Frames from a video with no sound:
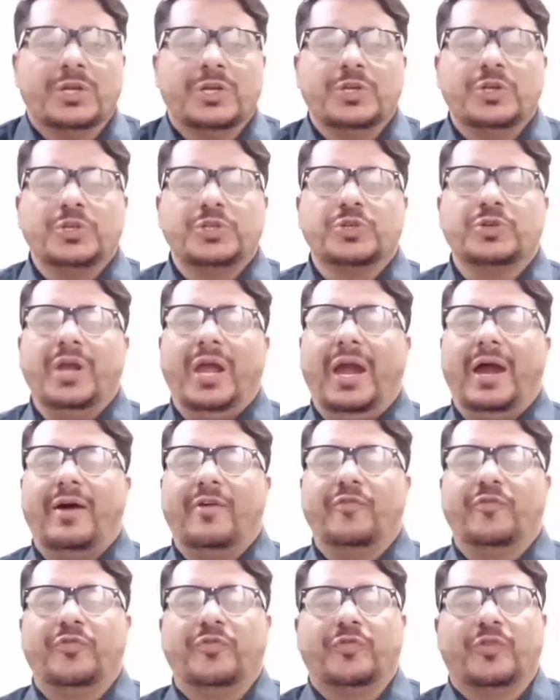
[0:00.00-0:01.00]
you should
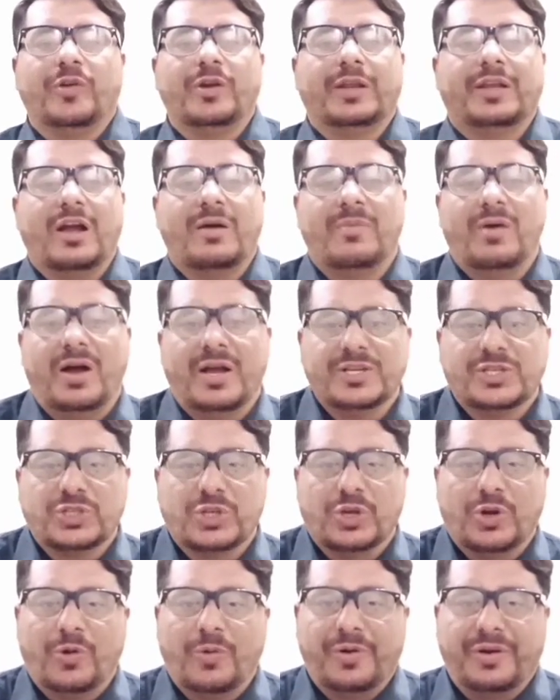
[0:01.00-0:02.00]
have full
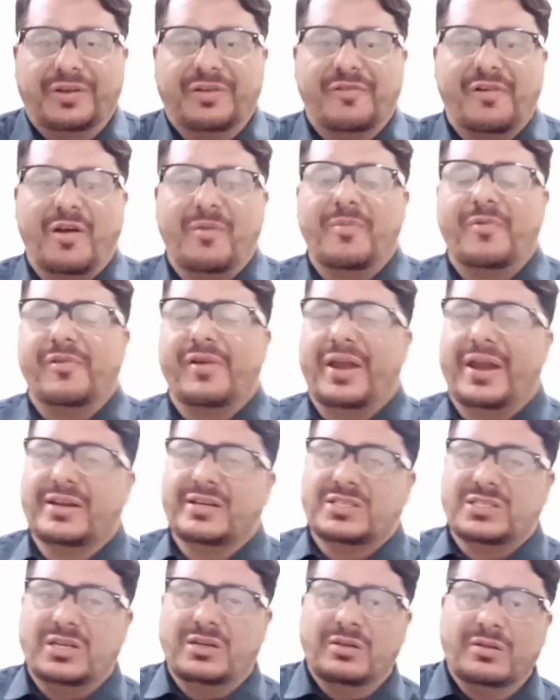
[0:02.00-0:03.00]
command over grammar
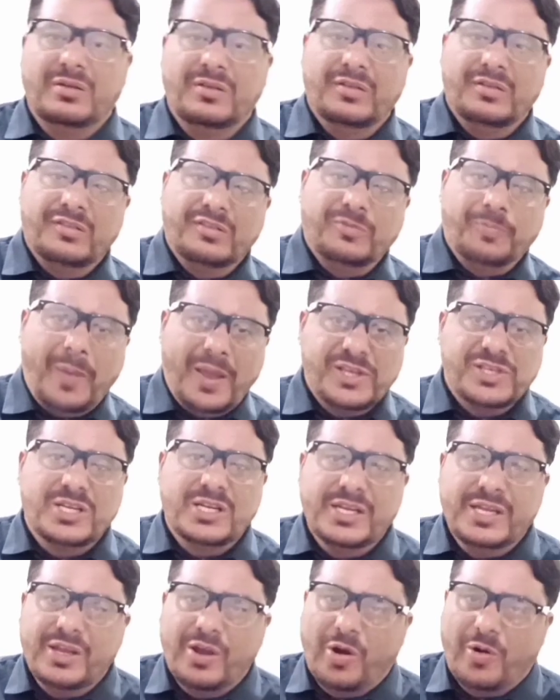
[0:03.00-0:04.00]
and
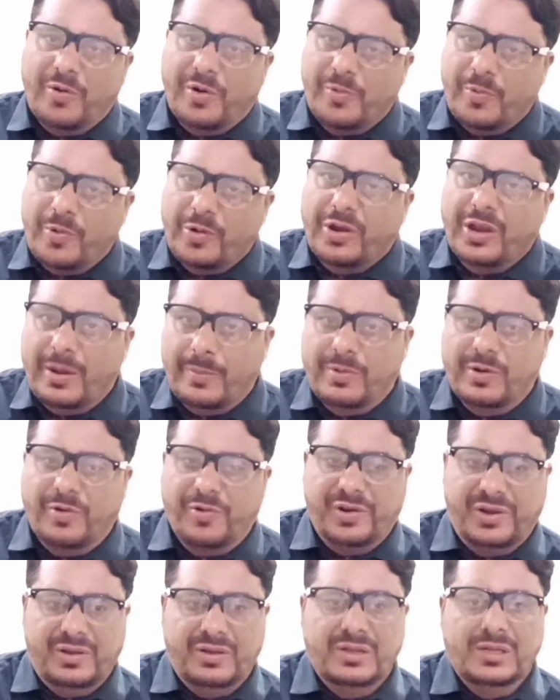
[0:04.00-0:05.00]
especially over
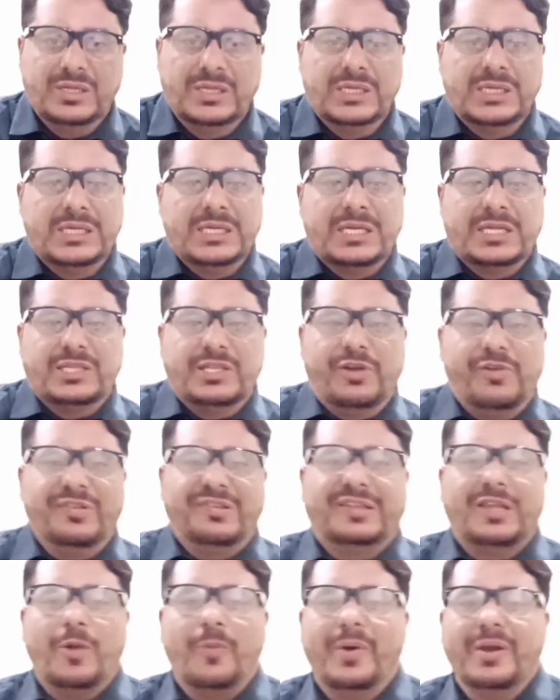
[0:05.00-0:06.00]
vocabulary. There
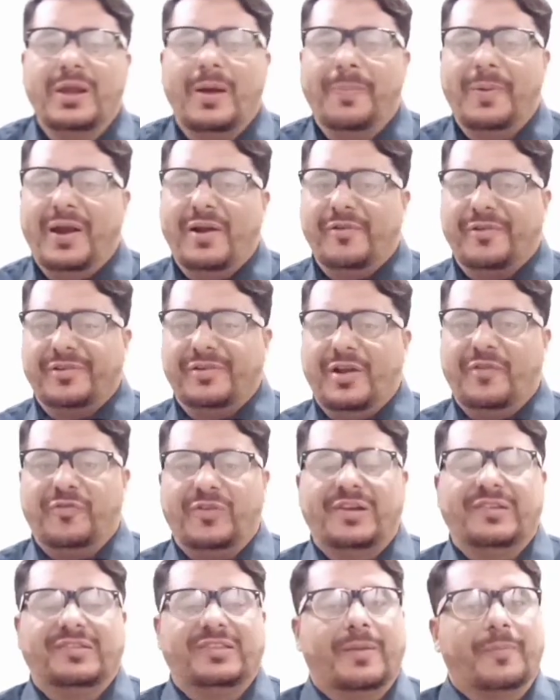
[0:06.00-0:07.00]
is given a paragraph
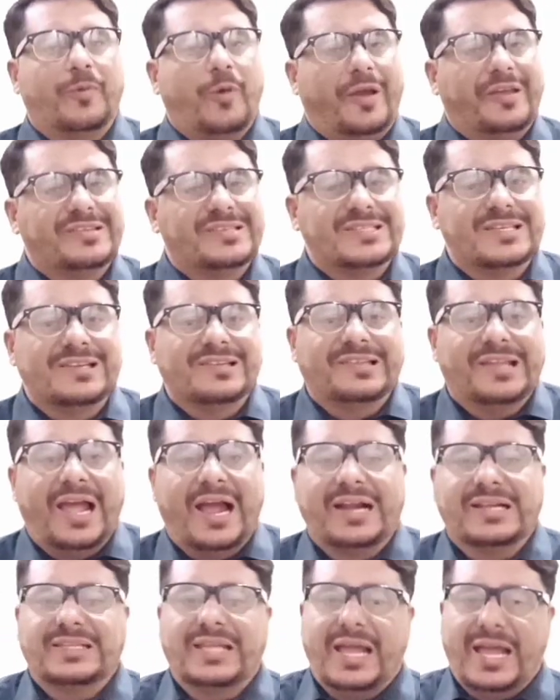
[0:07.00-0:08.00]
and some questions
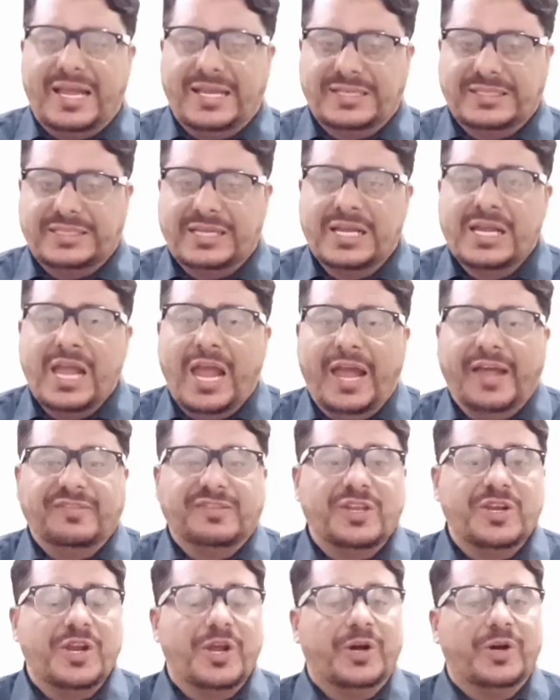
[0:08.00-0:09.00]
at the end.
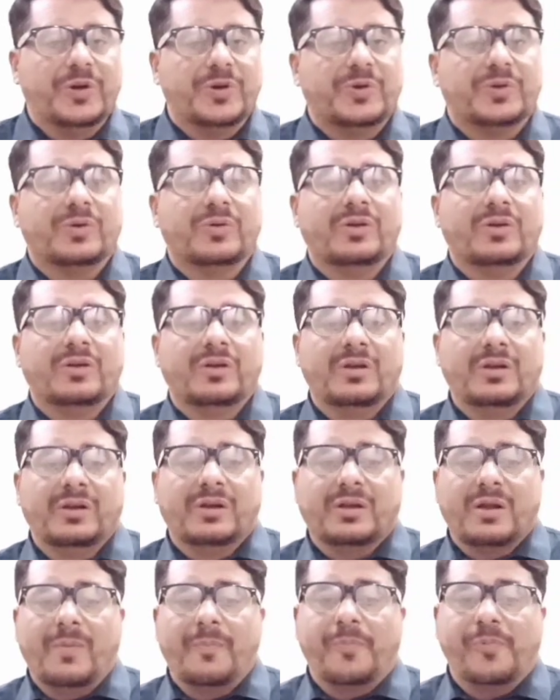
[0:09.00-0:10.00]
As you know,
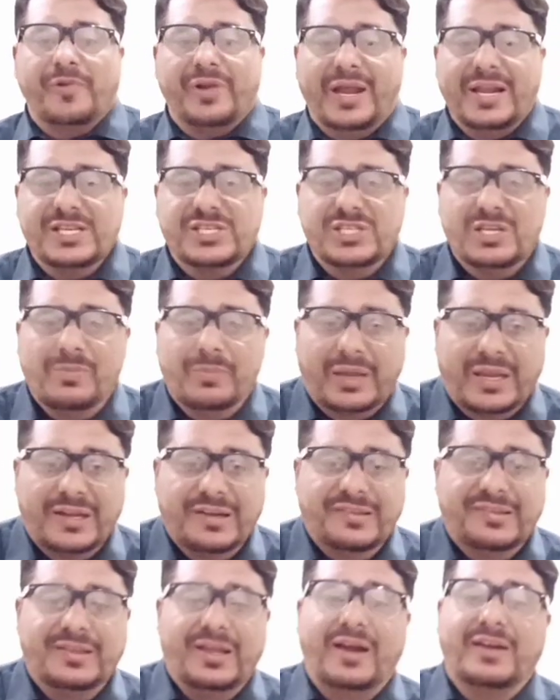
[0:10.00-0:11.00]
comprehension
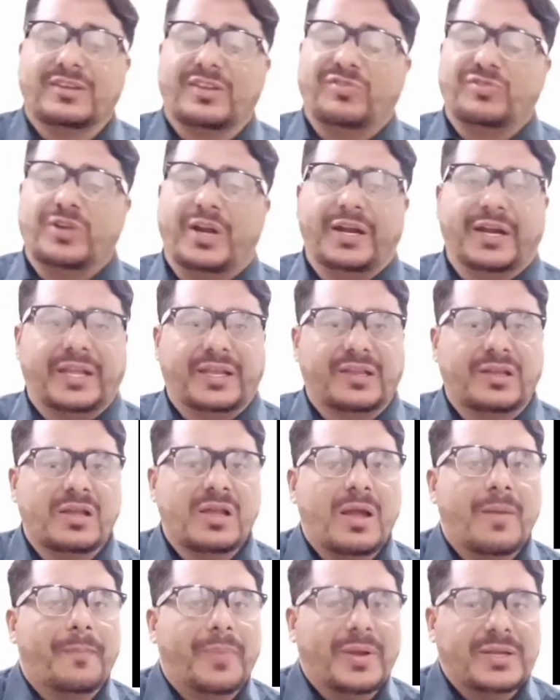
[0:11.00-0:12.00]
means understanding,
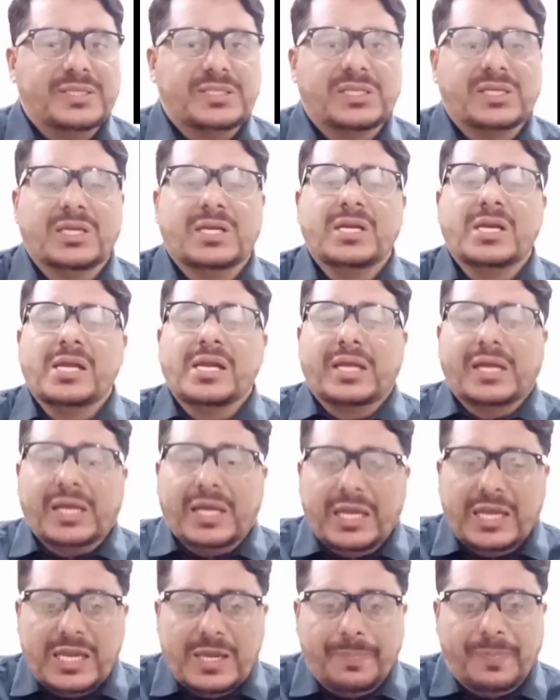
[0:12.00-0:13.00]
but
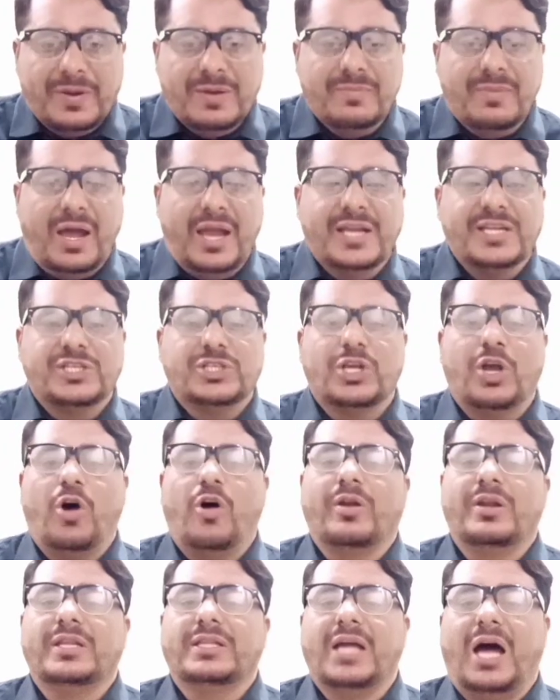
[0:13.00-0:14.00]
keep in mind
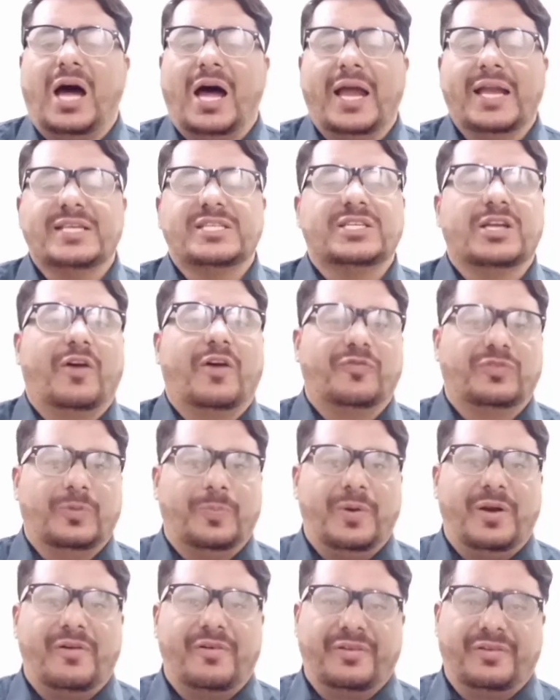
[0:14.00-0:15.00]
only the IT of the
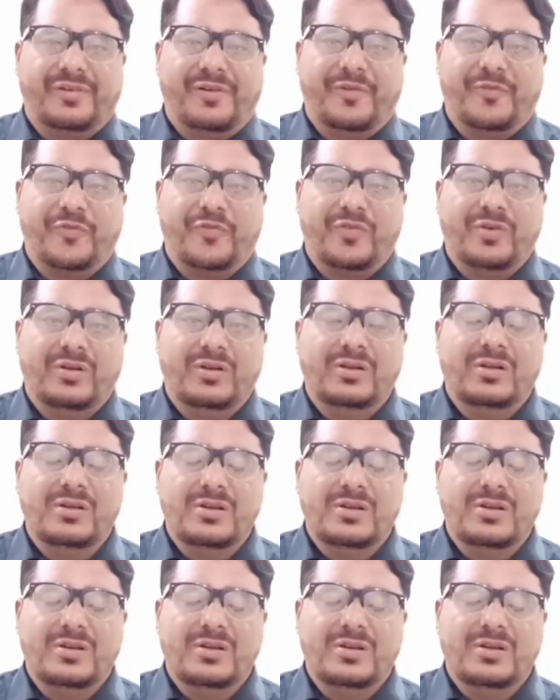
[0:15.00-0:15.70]
paragraph,